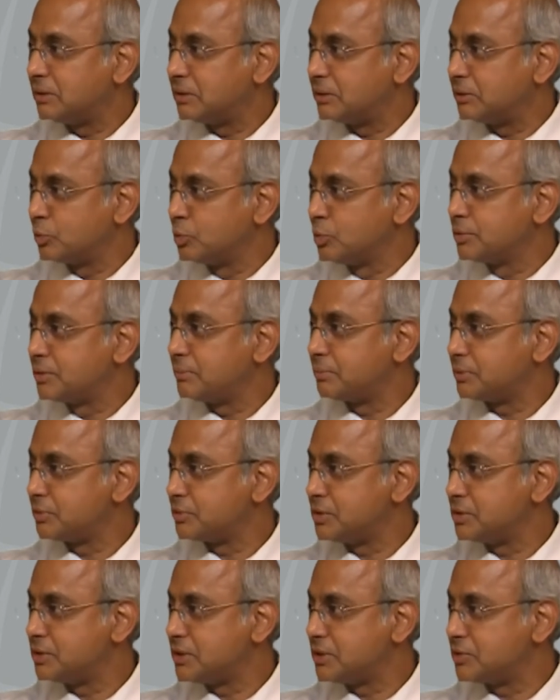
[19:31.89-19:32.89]
uh, rules and
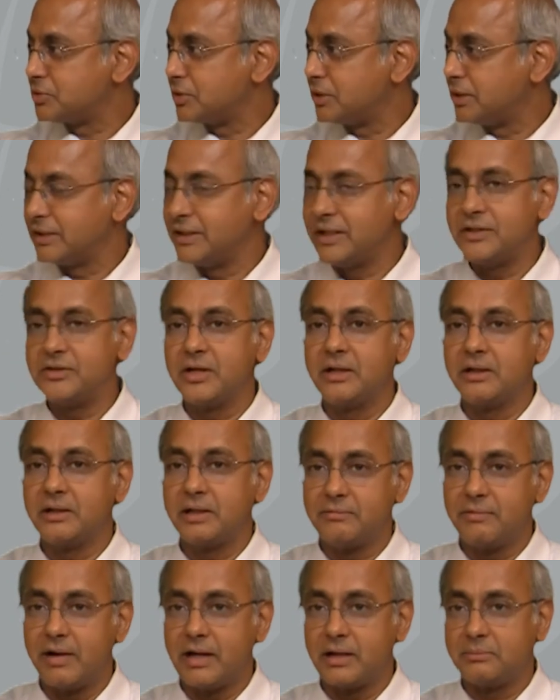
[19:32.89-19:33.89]
procedures in an ethical
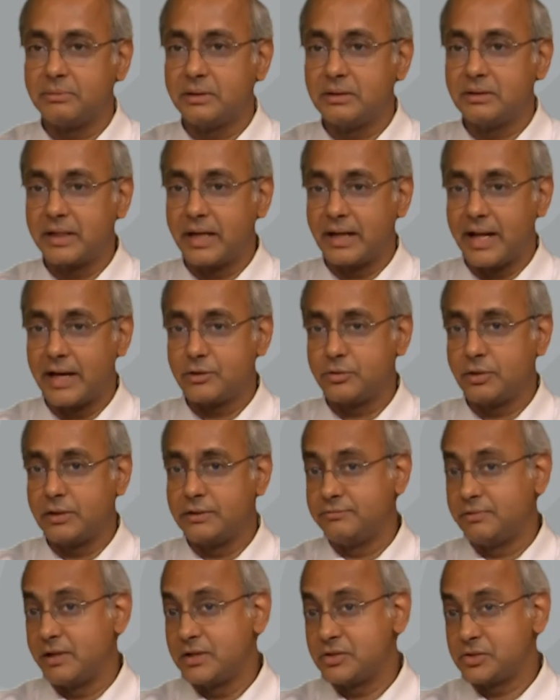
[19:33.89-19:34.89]
environment can
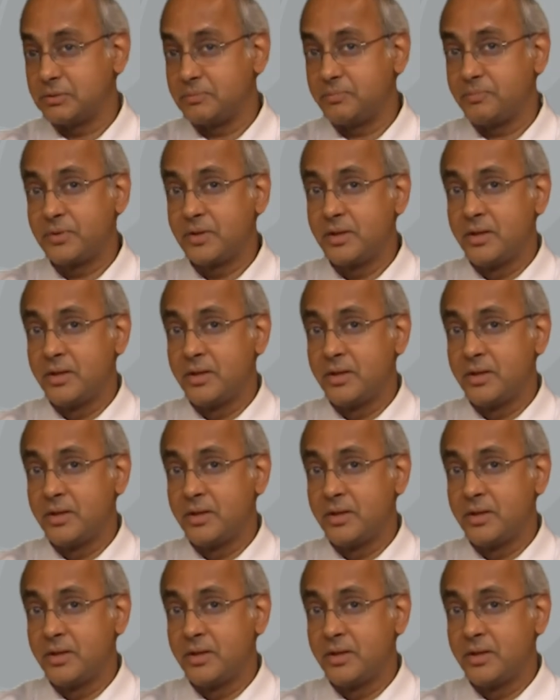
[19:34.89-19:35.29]
actually function.